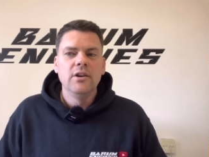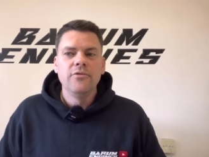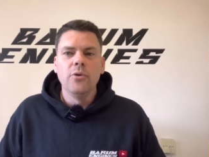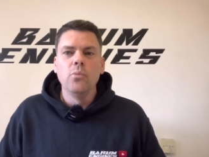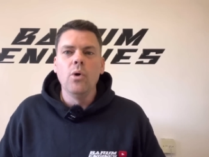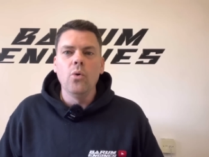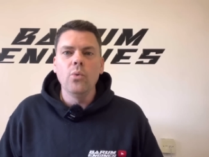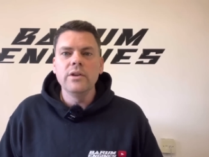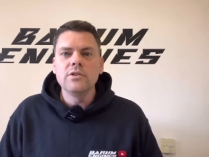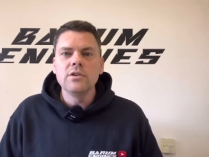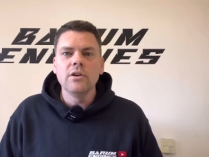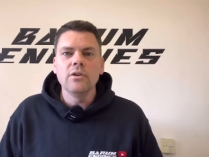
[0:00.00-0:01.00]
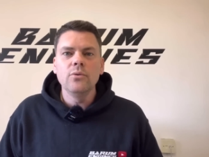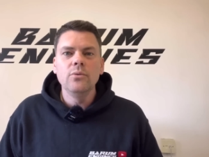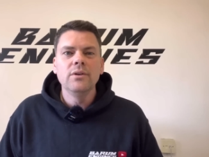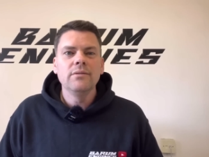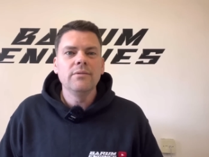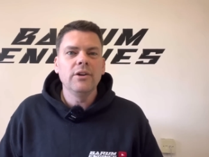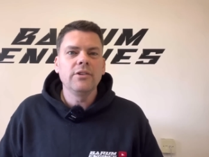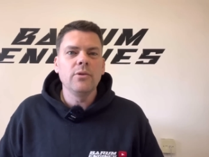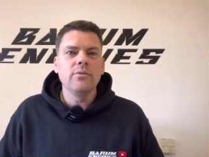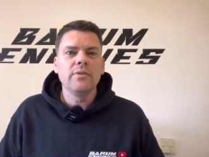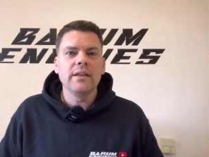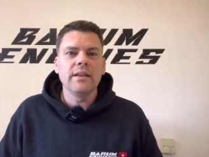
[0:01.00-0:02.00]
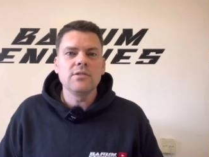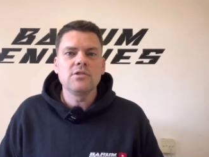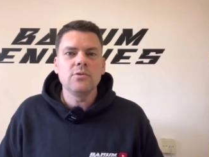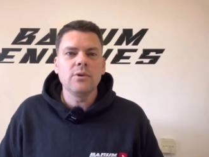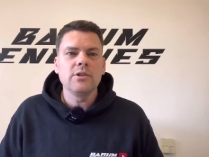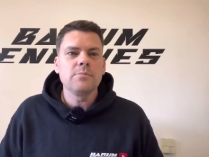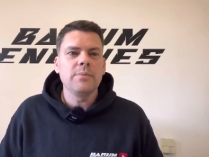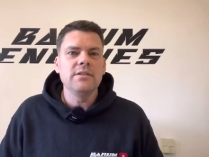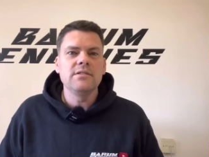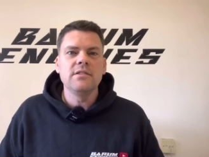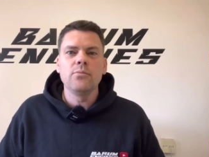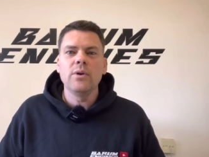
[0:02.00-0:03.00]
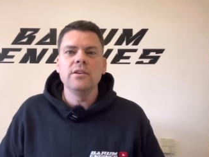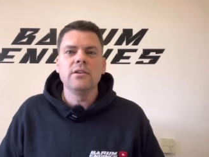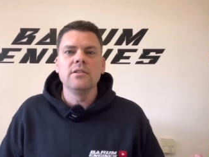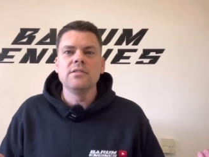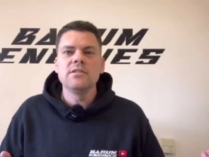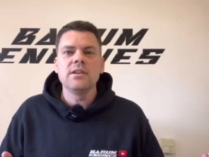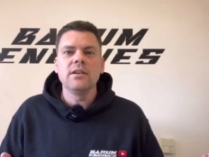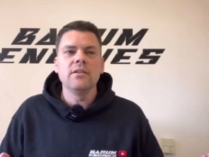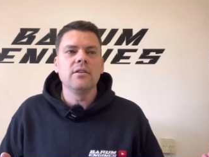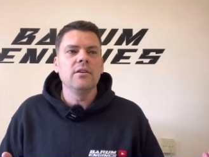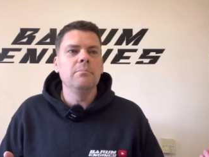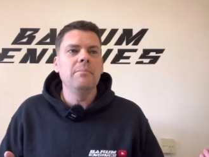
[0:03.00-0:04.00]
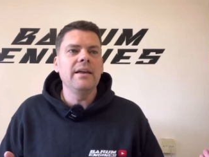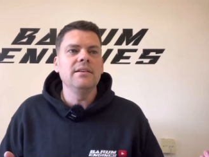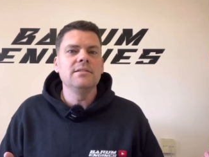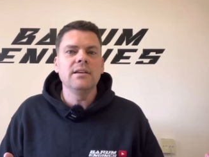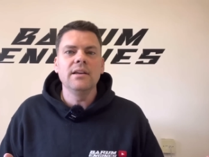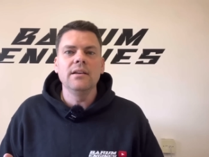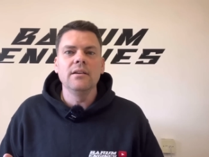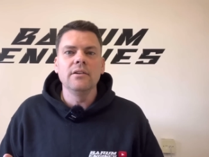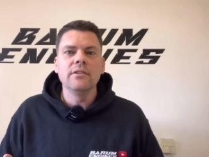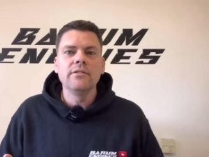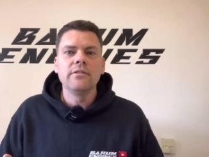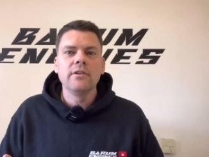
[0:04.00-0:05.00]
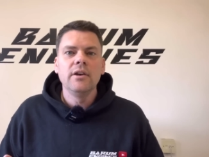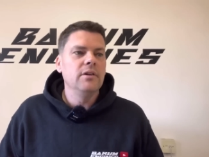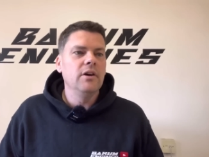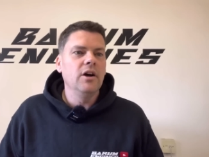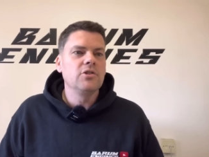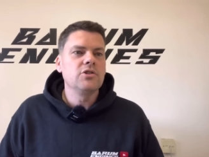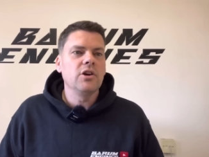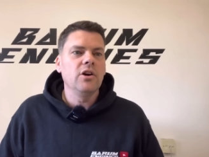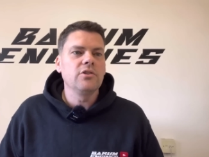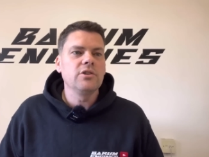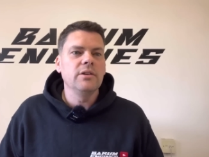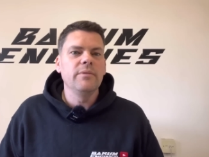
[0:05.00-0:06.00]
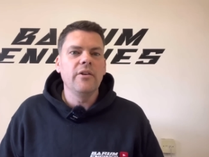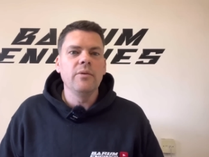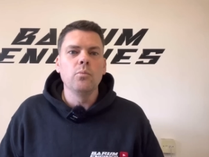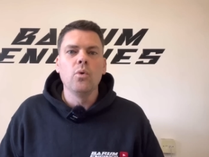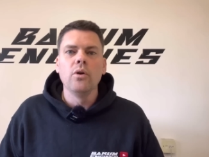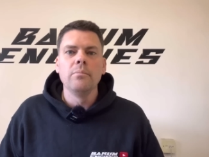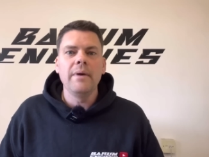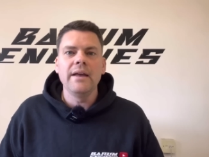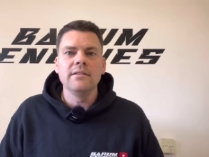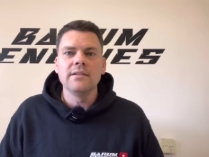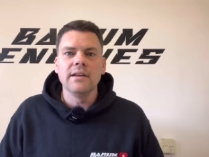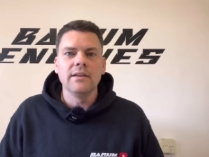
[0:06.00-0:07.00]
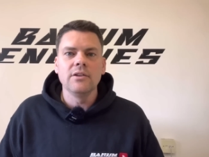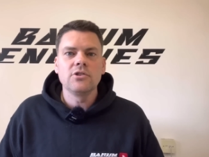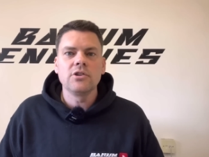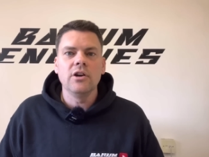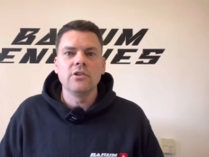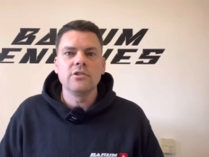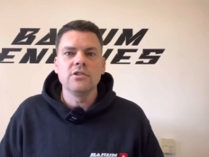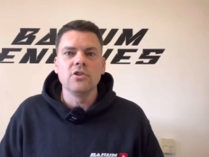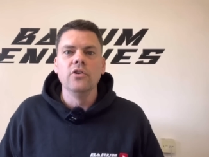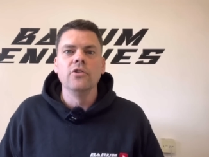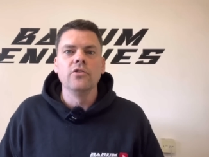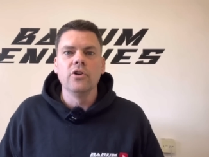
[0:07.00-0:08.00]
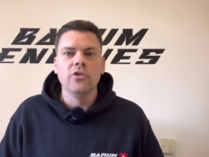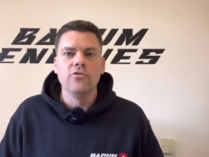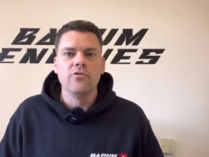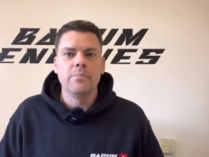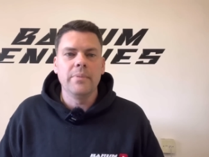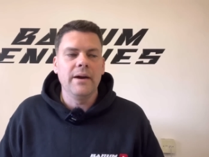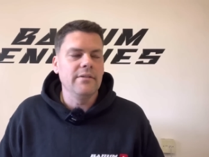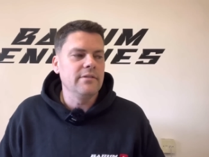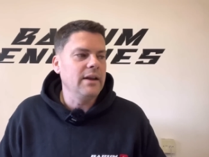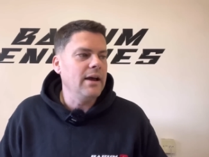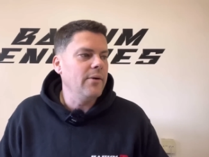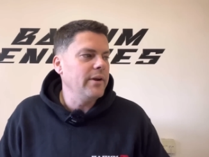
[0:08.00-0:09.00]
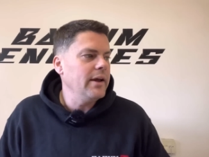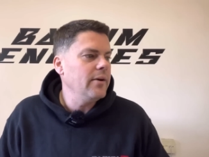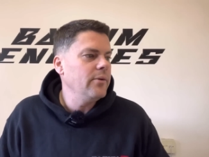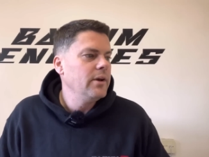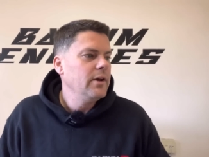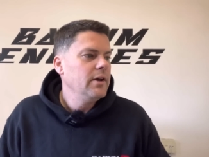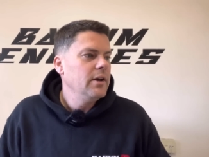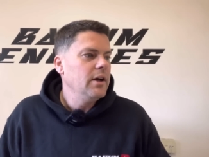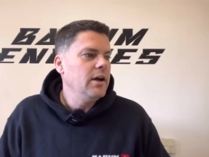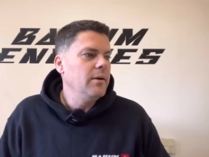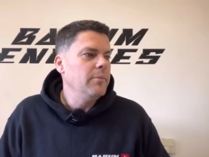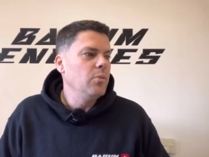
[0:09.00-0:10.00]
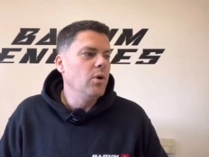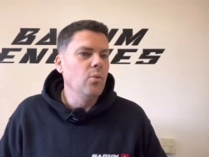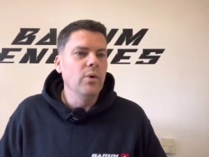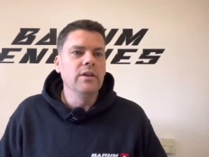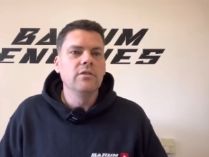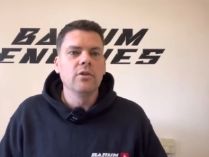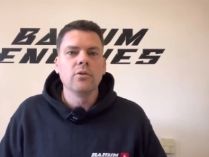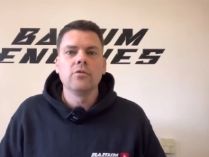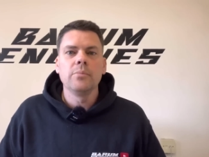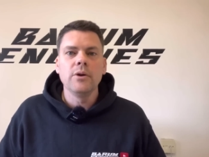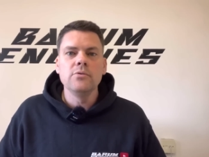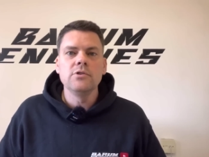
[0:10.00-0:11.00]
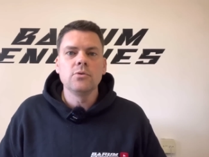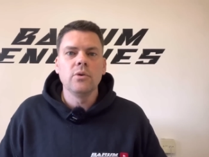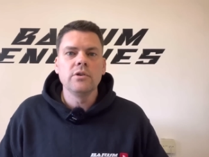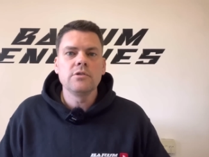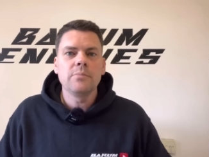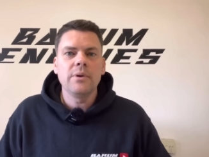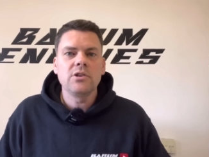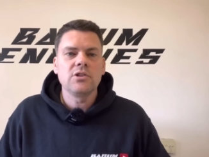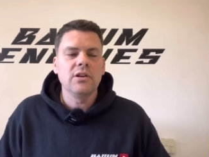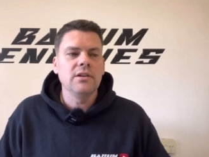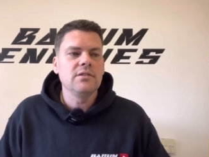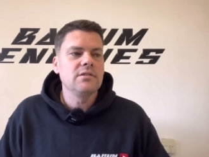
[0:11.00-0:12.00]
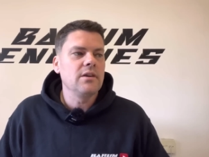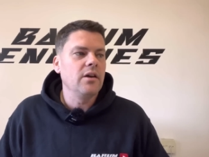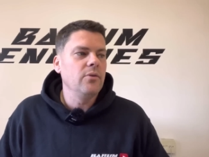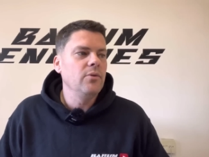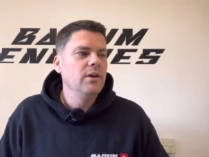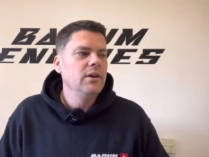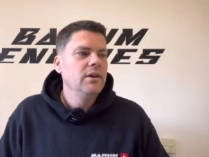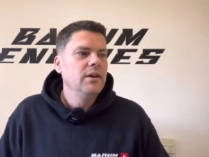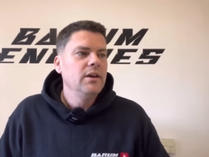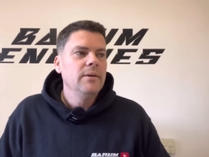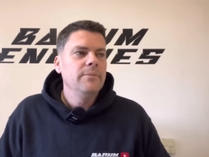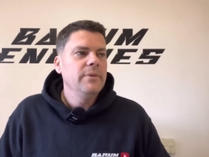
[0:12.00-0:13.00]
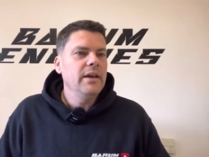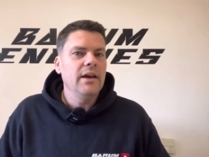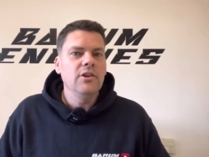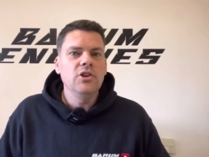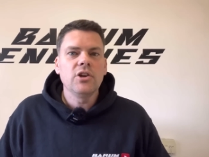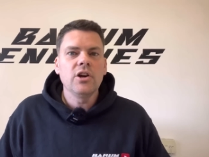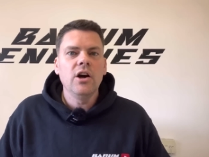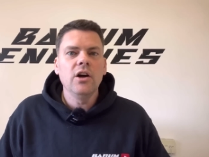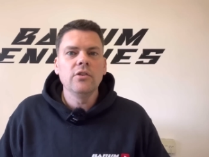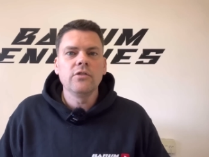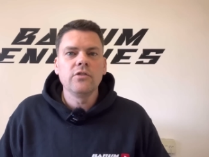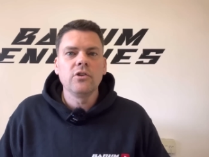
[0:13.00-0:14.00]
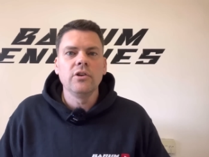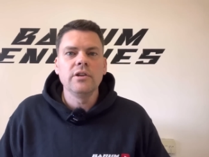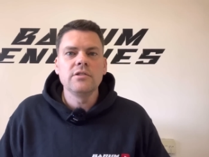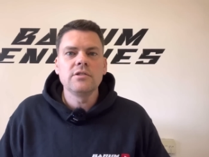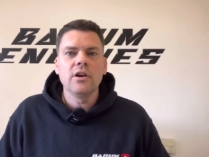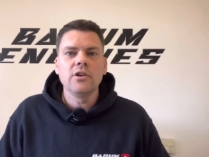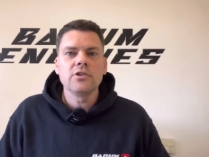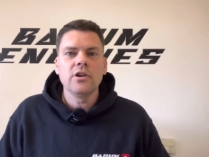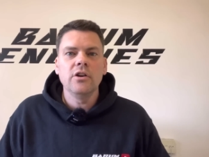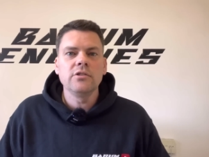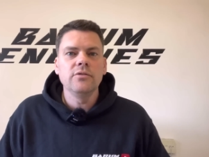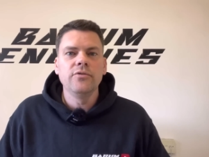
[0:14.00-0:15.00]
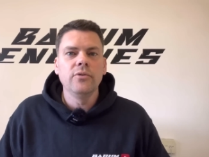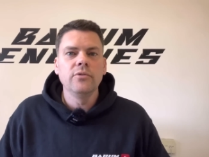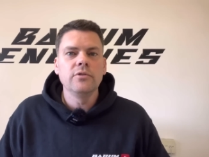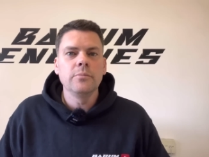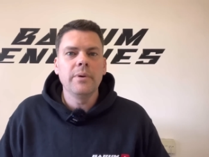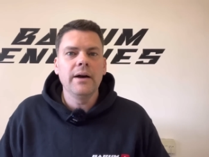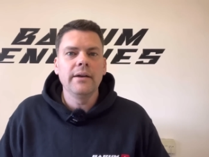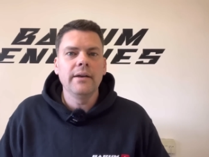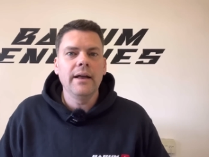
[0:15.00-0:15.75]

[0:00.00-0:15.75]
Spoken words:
for what we do, I don't think that's too expensive when you consider that main dealers are charging, there isn't one main dealer that charges under £100 an hour now. And what we do, I suppose, is quite specialist. So yeah, you can't suddenly start charging £400 an